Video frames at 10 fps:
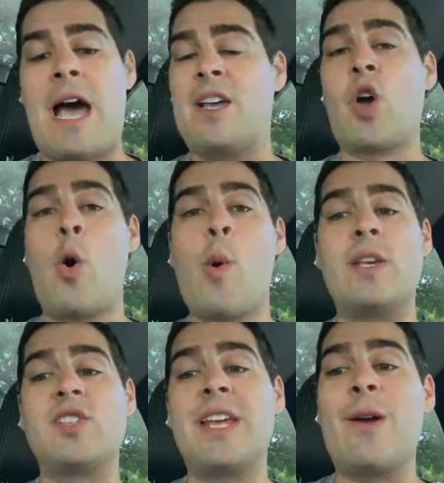as
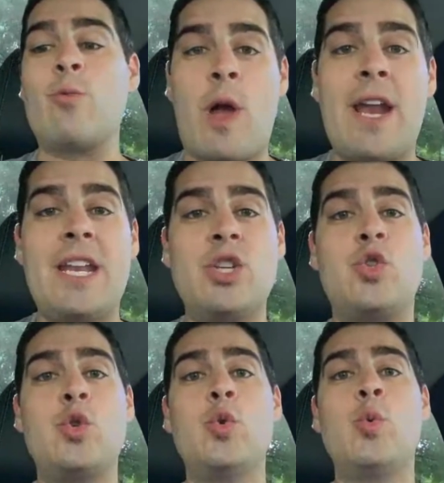always, going to get right
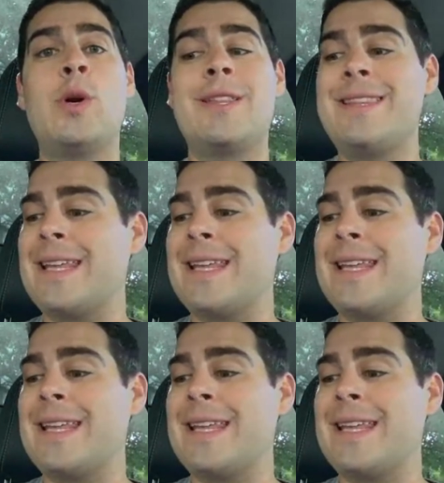into